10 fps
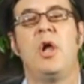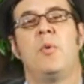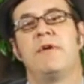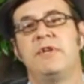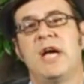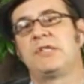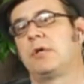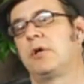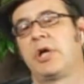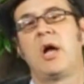we have guests that
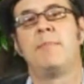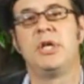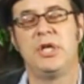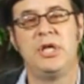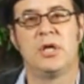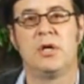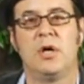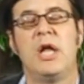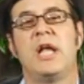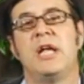are going to come in here
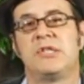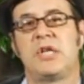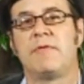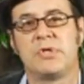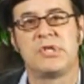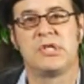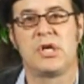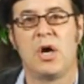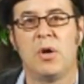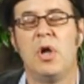in San
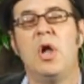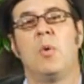Francisco.